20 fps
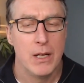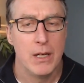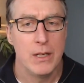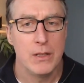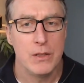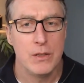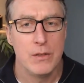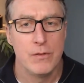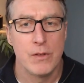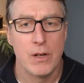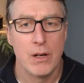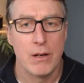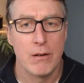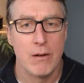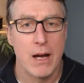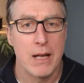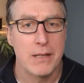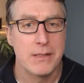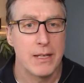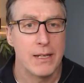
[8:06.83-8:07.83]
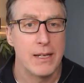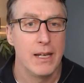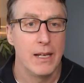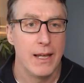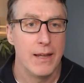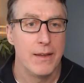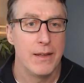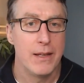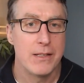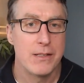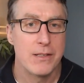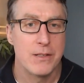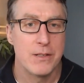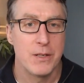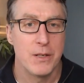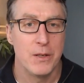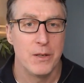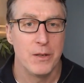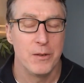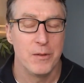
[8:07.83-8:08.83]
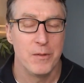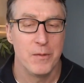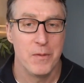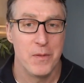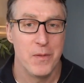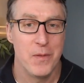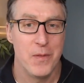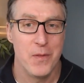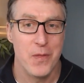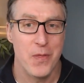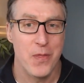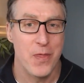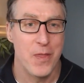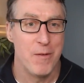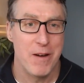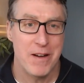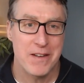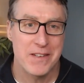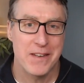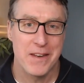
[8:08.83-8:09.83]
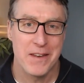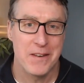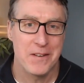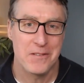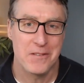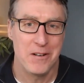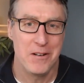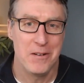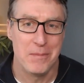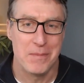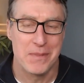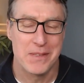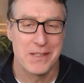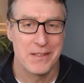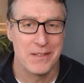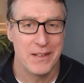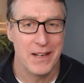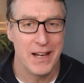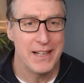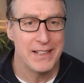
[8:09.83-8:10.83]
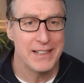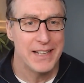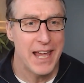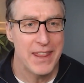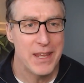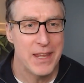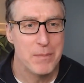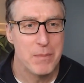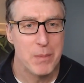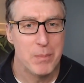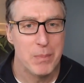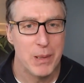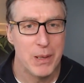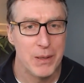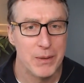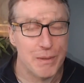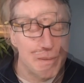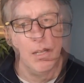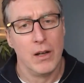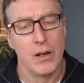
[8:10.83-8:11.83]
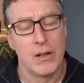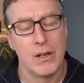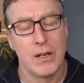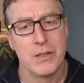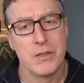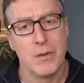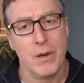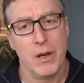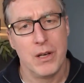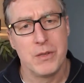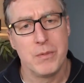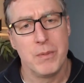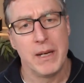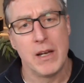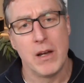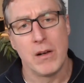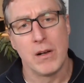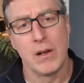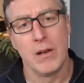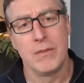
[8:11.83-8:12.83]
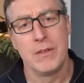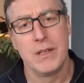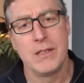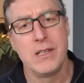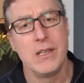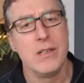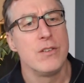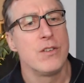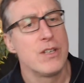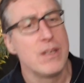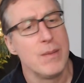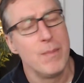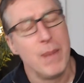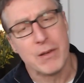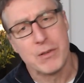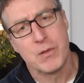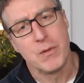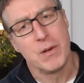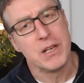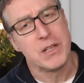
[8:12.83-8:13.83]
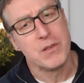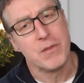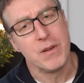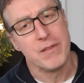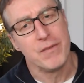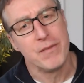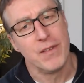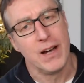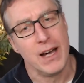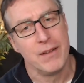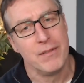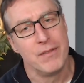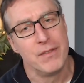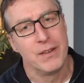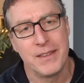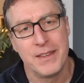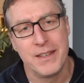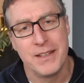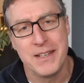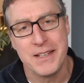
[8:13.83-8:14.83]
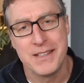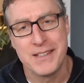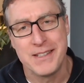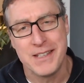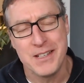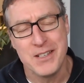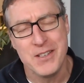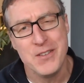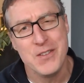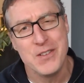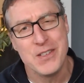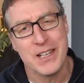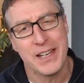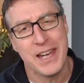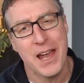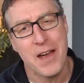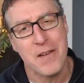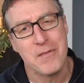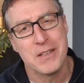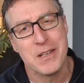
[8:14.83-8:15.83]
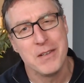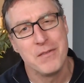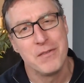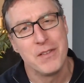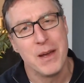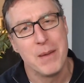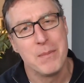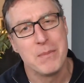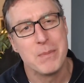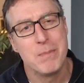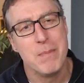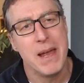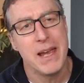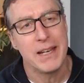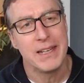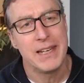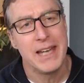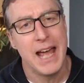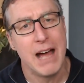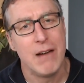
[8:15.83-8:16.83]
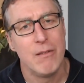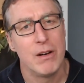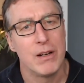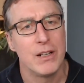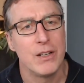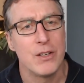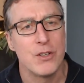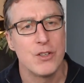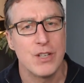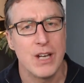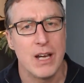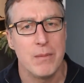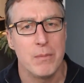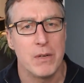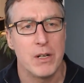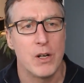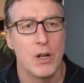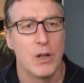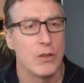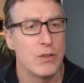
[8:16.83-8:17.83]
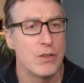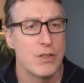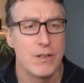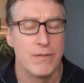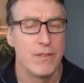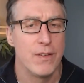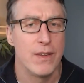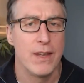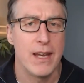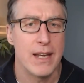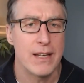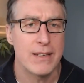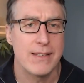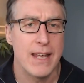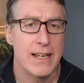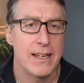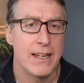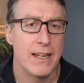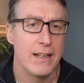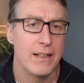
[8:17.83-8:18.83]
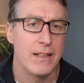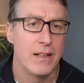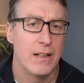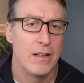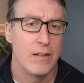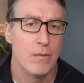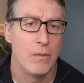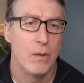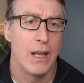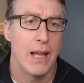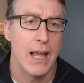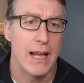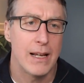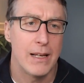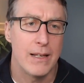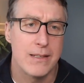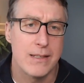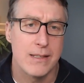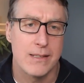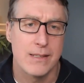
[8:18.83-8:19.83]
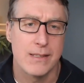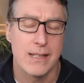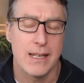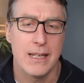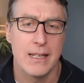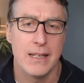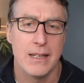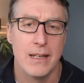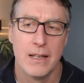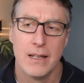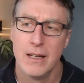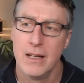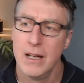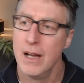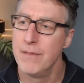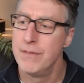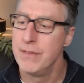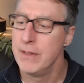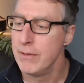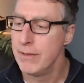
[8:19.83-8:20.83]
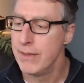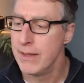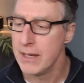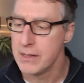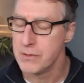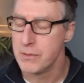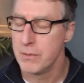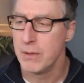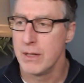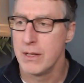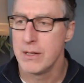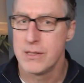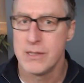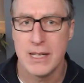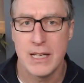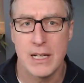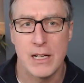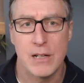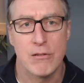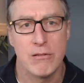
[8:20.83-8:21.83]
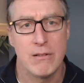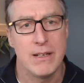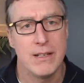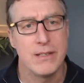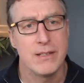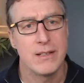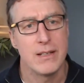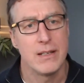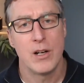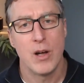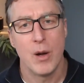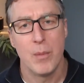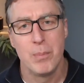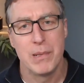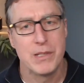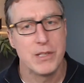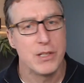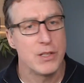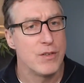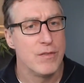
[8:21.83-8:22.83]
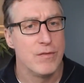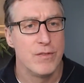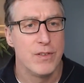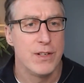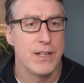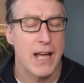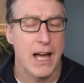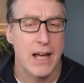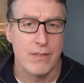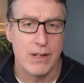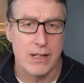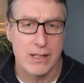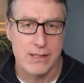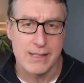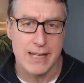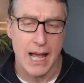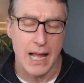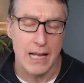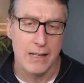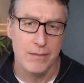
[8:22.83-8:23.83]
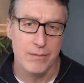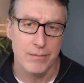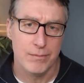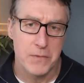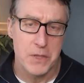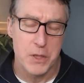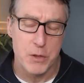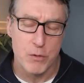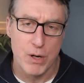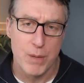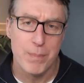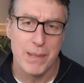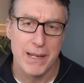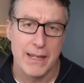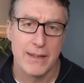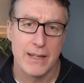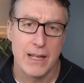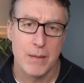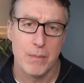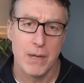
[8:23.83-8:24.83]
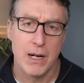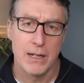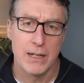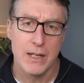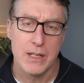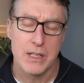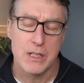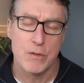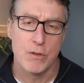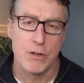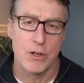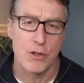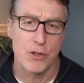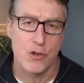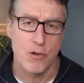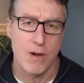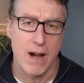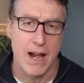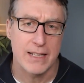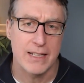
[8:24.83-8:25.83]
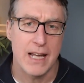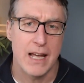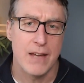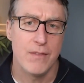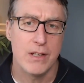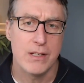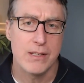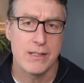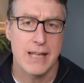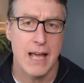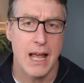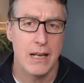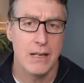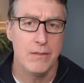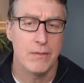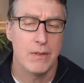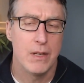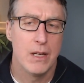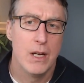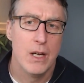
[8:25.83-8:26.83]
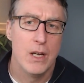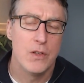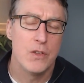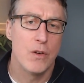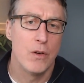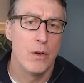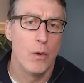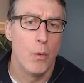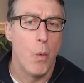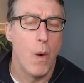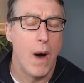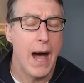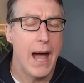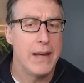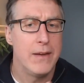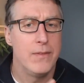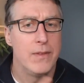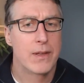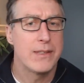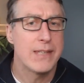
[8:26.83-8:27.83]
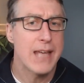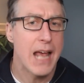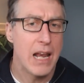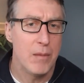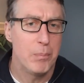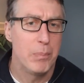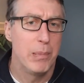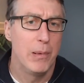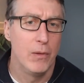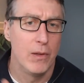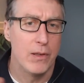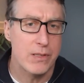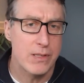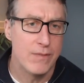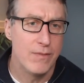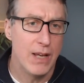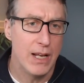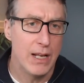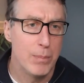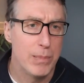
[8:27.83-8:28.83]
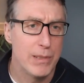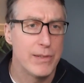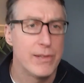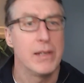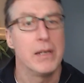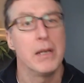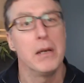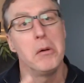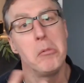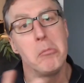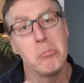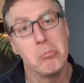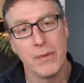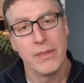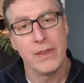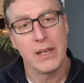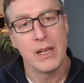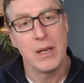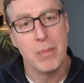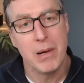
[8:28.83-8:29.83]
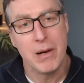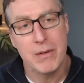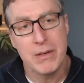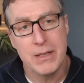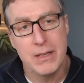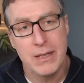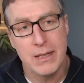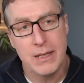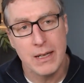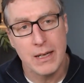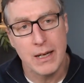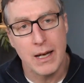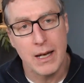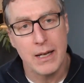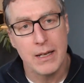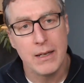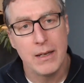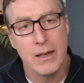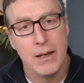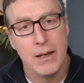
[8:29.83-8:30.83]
You've got to articulate this to the rest of the troops and get them on board. Look, as we conclude, this isn't just about 2025. The decisions accounting firms make now are going to shape culture for the next decade. We're likely to see a few things. We're going to see increased competition for diverse talent. Do you want to be in that market? Do you want to attract diverse talent? Do you want to widen the talent pool that's available to you? Think about your DEI.